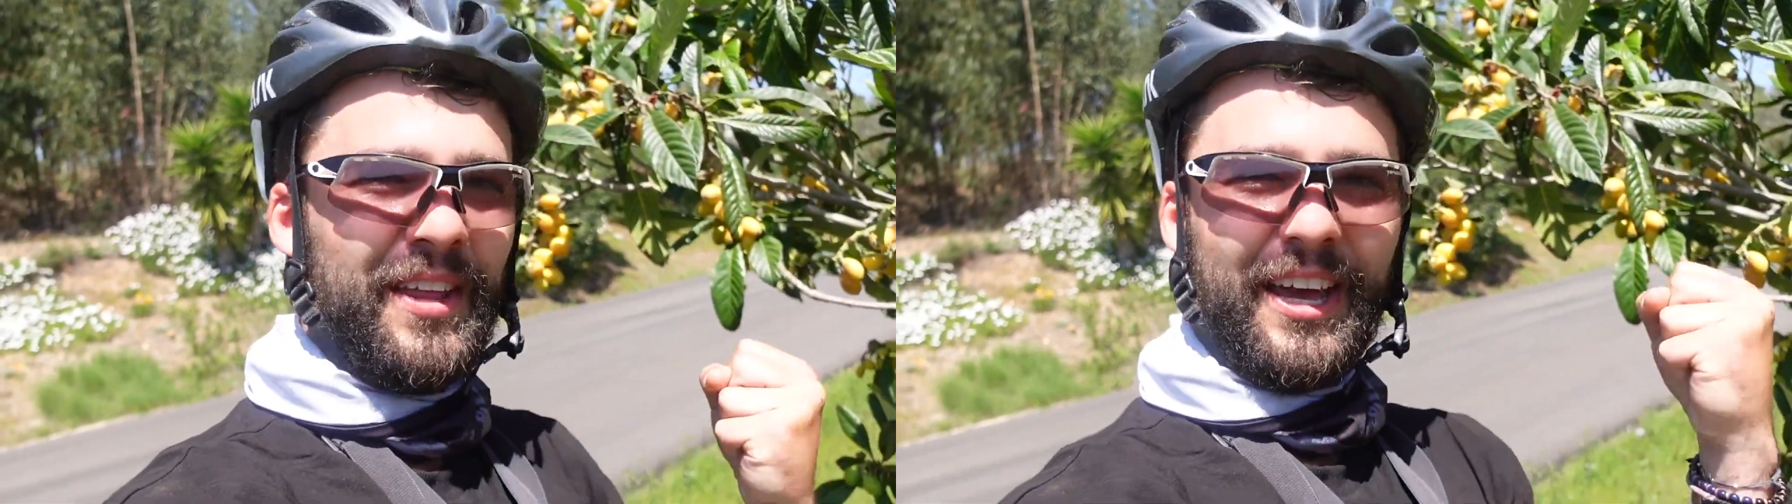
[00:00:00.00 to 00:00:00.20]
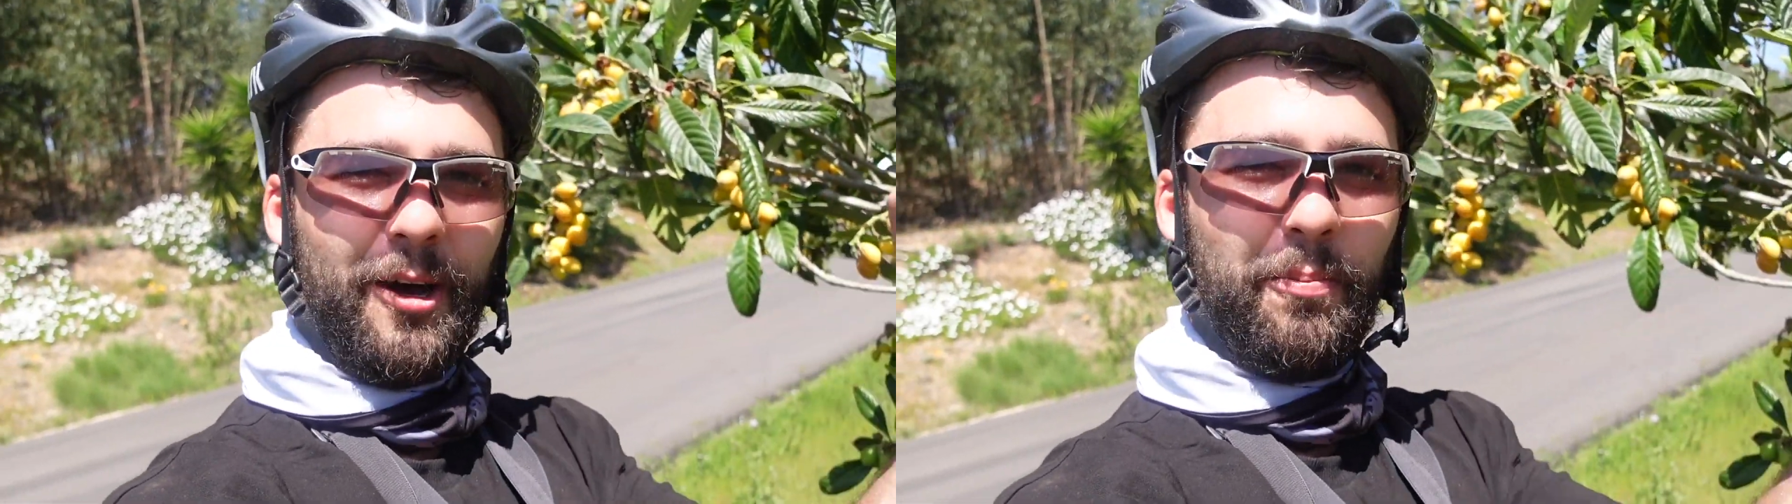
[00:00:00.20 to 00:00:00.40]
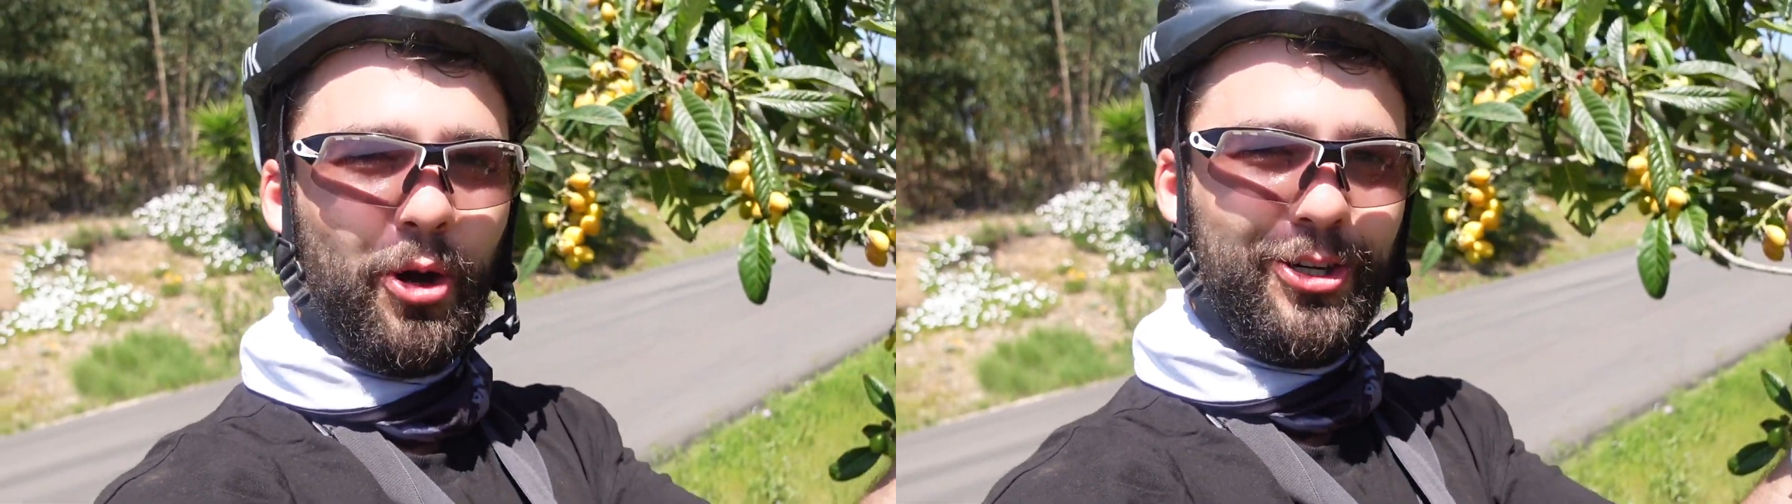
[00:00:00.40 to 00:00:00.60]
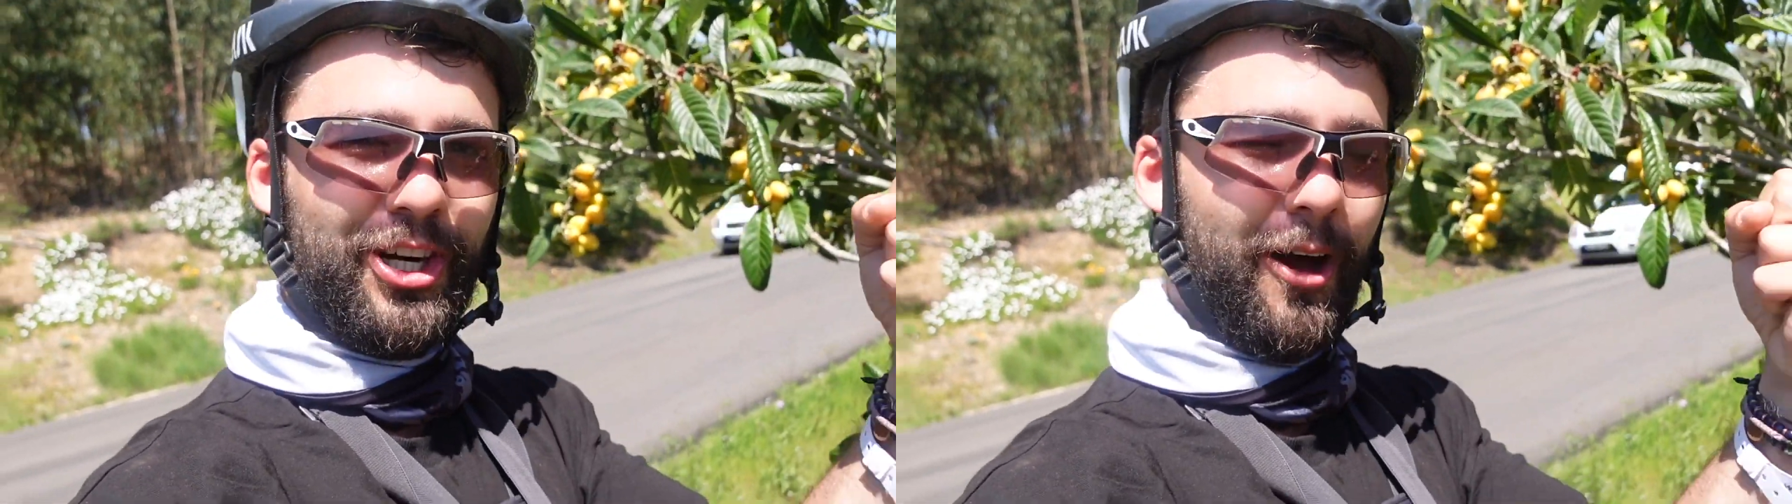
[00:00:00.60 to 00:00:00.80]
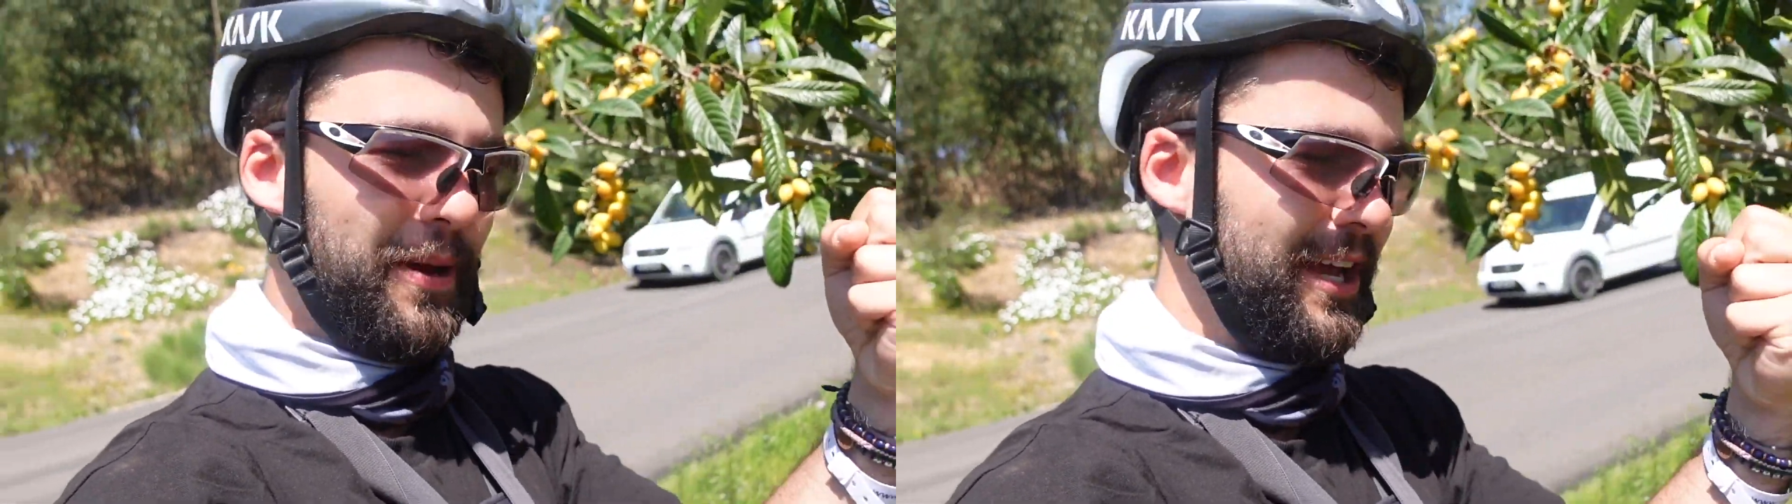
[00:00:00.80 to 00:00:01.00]
and our push
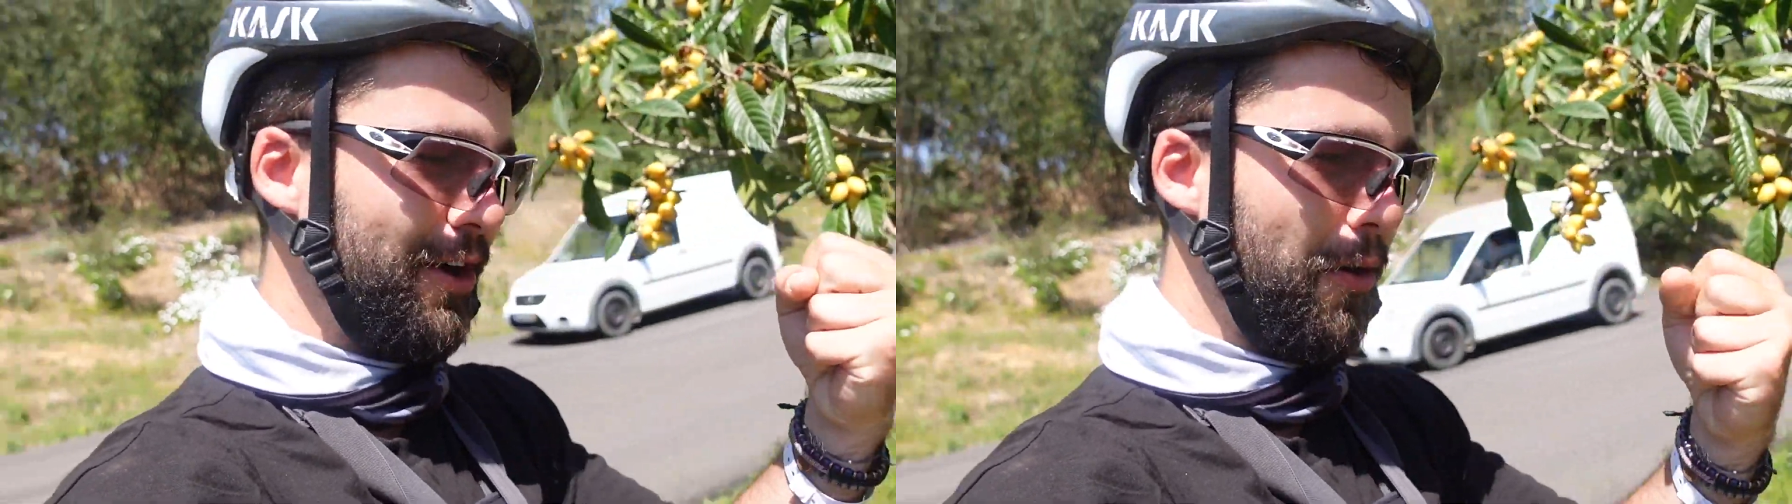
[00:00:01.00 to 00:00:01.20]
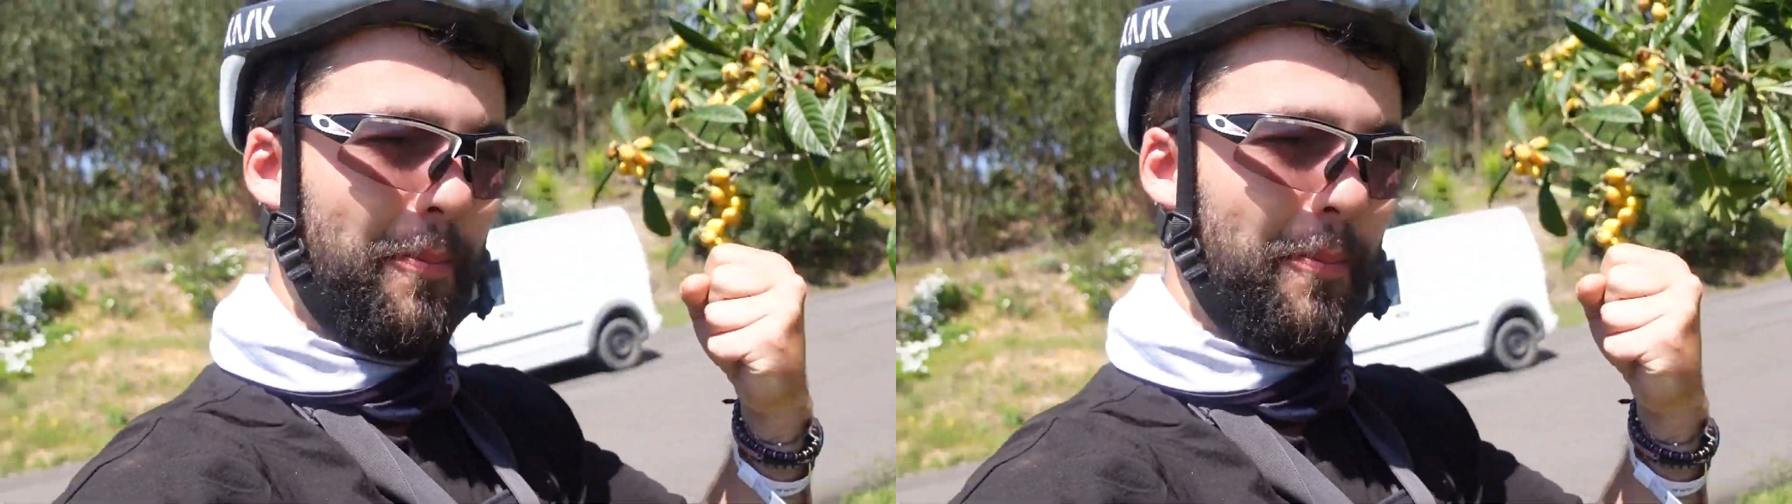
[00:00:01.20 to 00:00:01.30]
uphill,